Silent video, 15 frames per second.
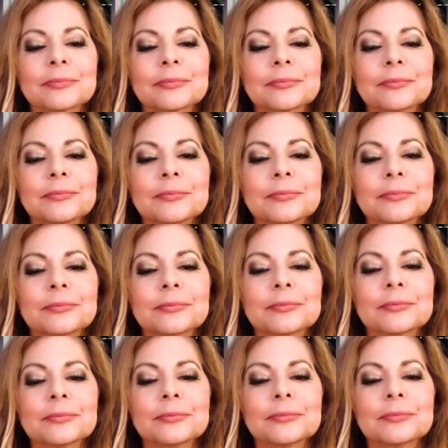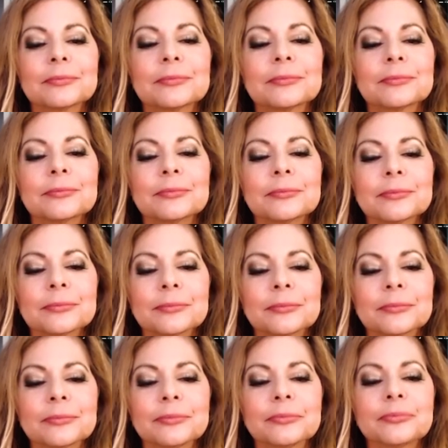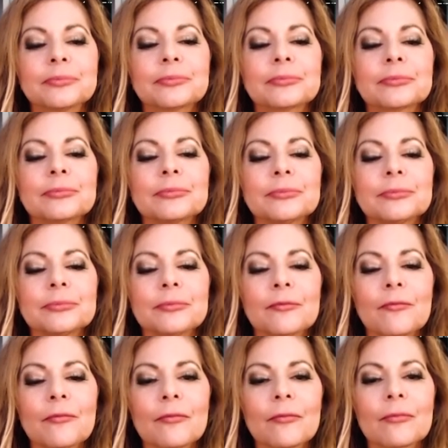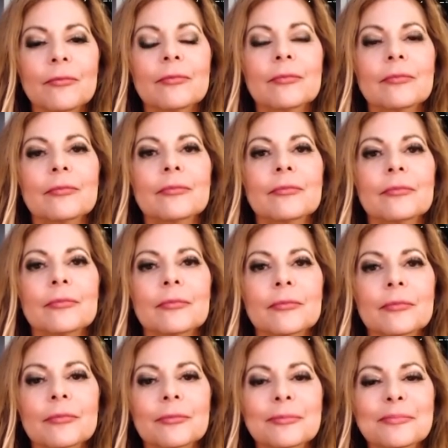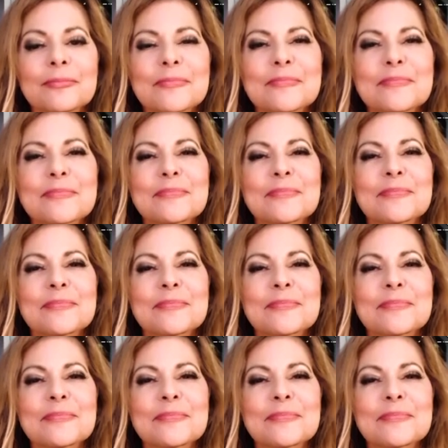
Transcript: (not speaking)